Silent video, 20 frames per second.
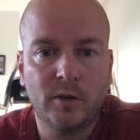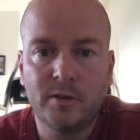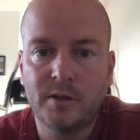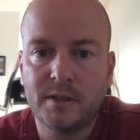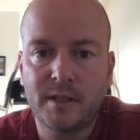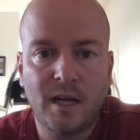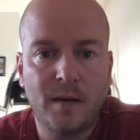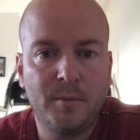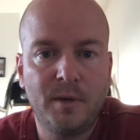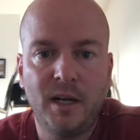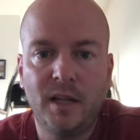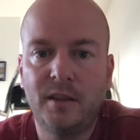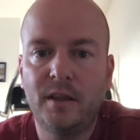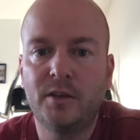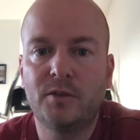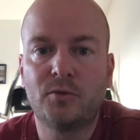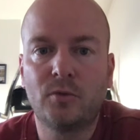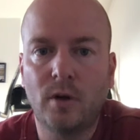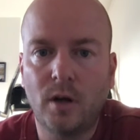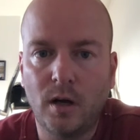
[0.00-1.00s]
does not mean
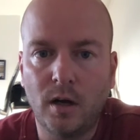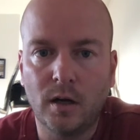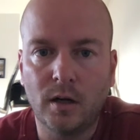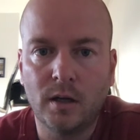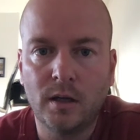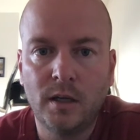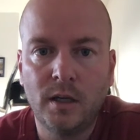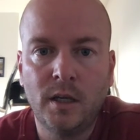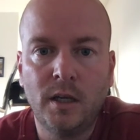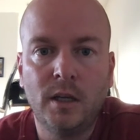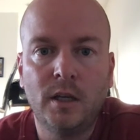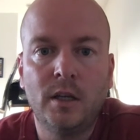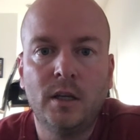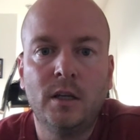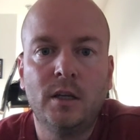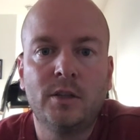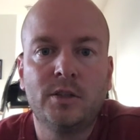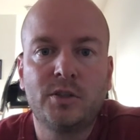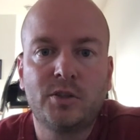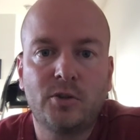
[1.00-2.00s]
anything's wrong.
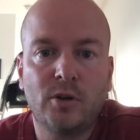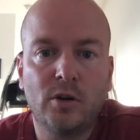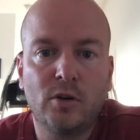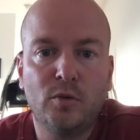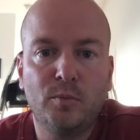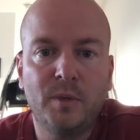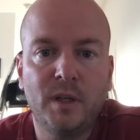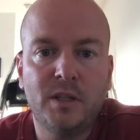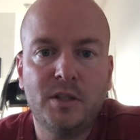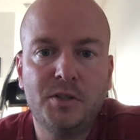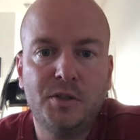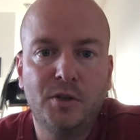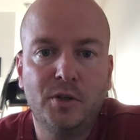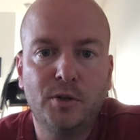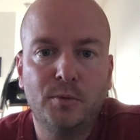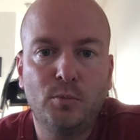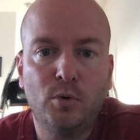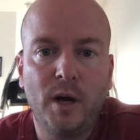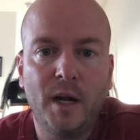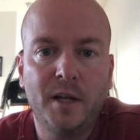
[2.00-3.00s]
Struggle means your
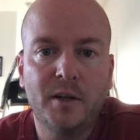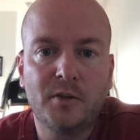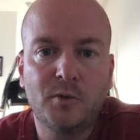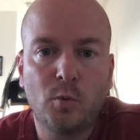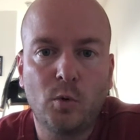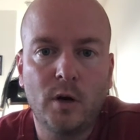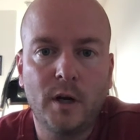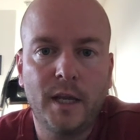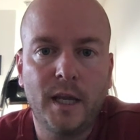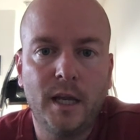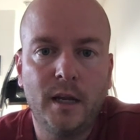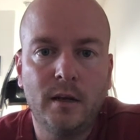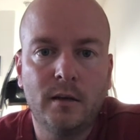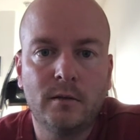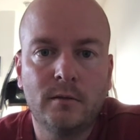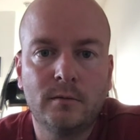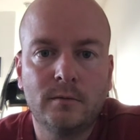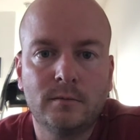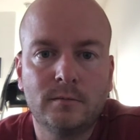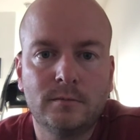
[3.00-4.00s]
brain is
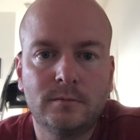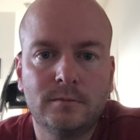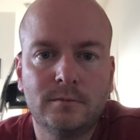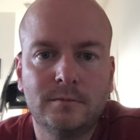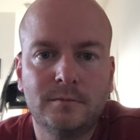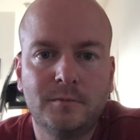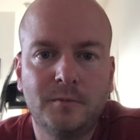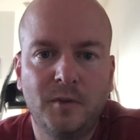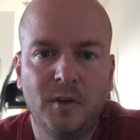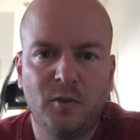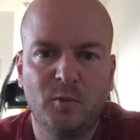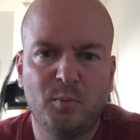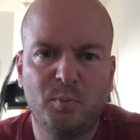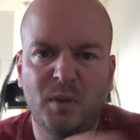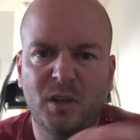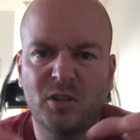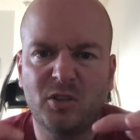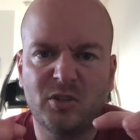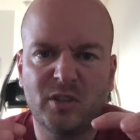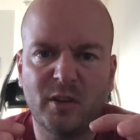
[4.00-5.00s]
working.
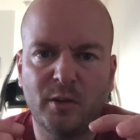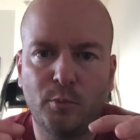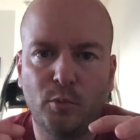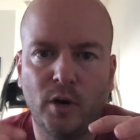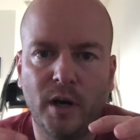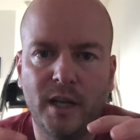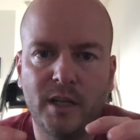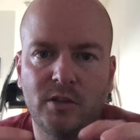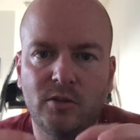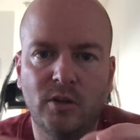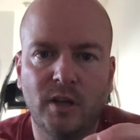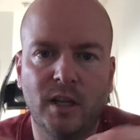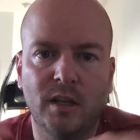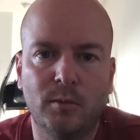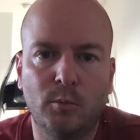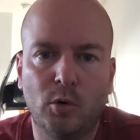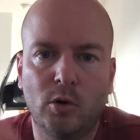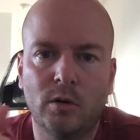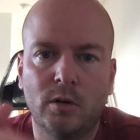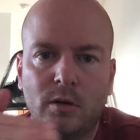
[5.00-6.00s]
Pictures of the brain, get
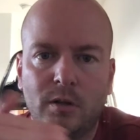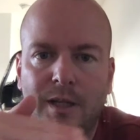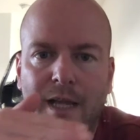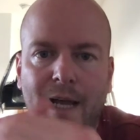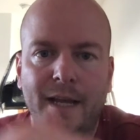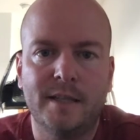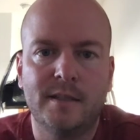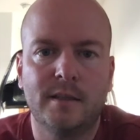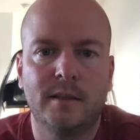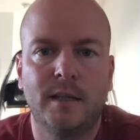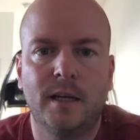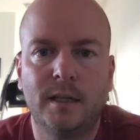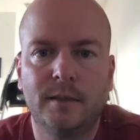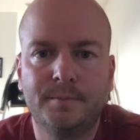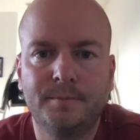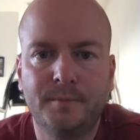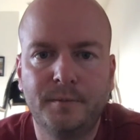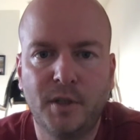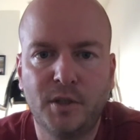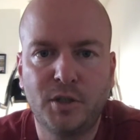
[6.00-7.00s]
more little lines in there.
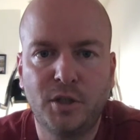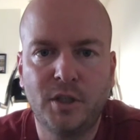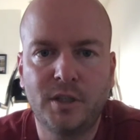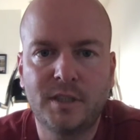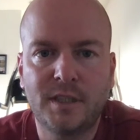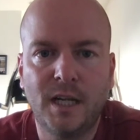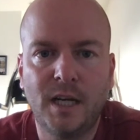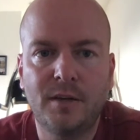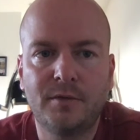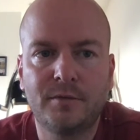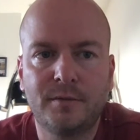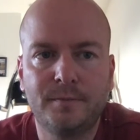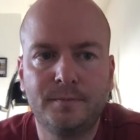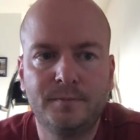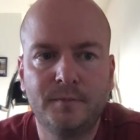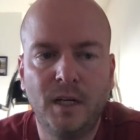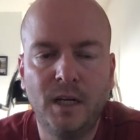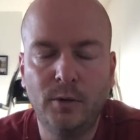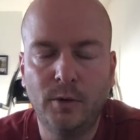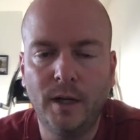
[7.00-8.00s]
That's good stuff.
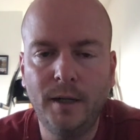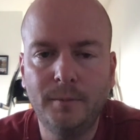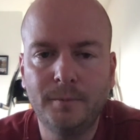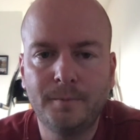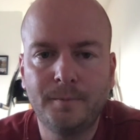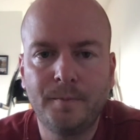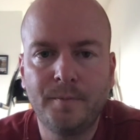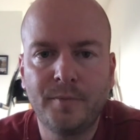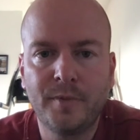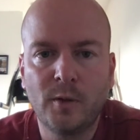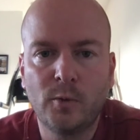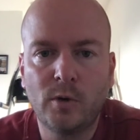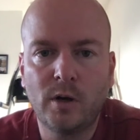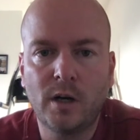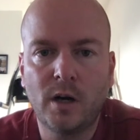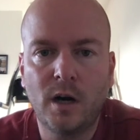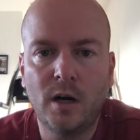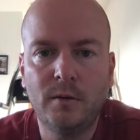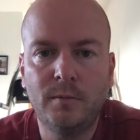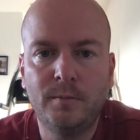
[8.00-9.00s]
Anyway, work
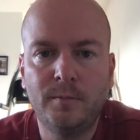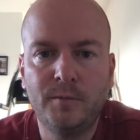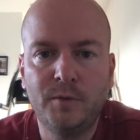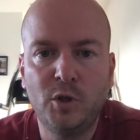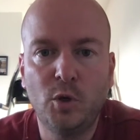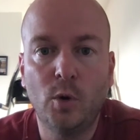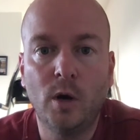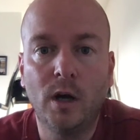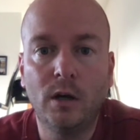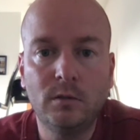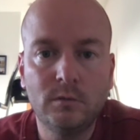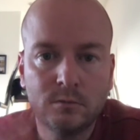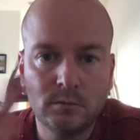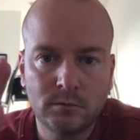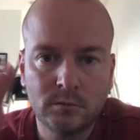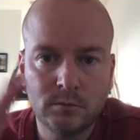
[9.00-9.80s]
hard, do well,